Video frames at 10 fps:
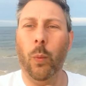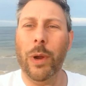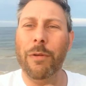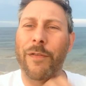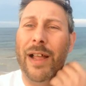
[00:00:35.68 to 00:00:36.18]

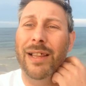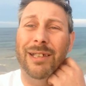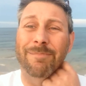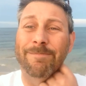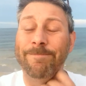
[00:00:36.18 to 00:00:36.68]
we were
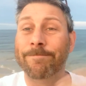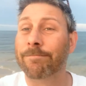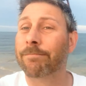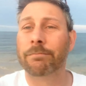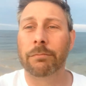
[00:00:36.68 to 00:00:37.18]
failing.
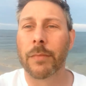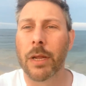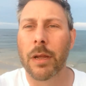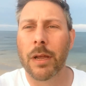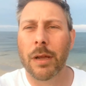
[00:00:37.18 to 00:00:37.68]

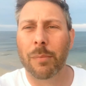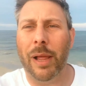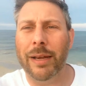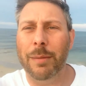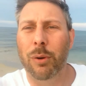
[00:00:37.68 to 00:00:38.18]

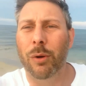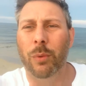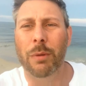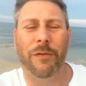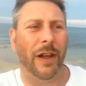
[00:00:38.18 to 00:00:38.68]
Plainly put,
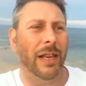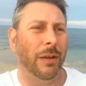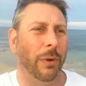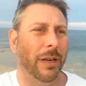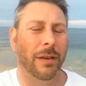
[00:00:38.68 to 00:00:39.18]
we were
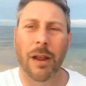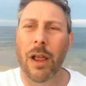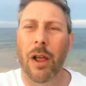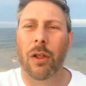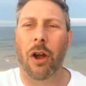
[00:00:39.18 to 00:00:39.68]
failing.
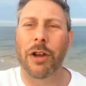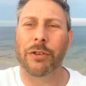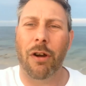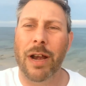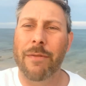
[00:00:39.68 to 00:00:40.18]
I
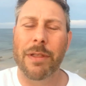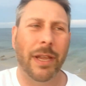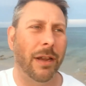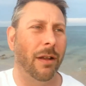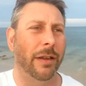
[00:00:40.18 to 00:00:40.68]
tried
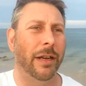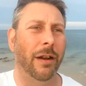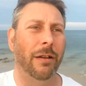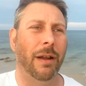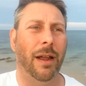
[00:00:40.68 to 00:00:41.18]
everything, you
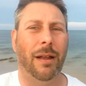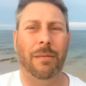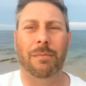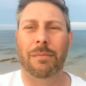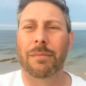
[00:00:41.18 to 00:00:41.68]

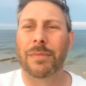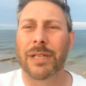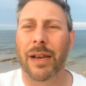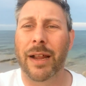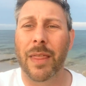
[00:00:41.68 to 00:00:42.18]
know,
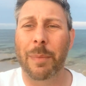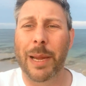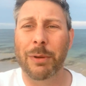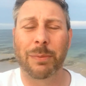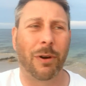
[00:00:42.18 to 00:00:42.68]
selling other
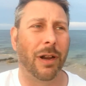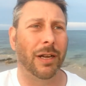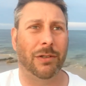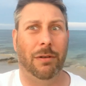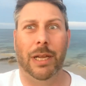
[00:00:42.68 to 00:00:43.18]
people's
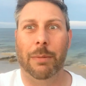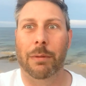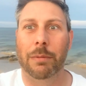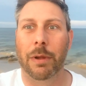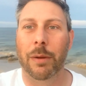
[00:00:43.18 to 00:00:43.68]
products, trying to come
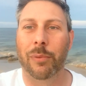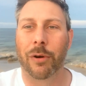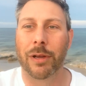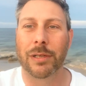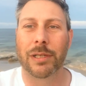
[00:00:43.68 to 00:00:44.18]
up with my own
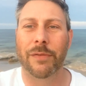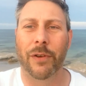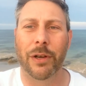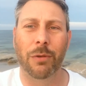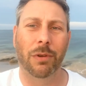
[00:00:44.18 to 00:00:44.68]
products as if
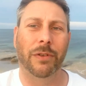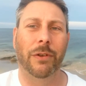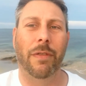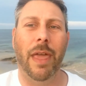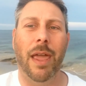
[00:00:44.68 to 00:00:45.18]
I knew what to
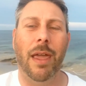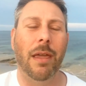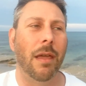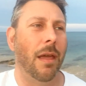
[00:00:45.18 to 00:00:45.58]
do there.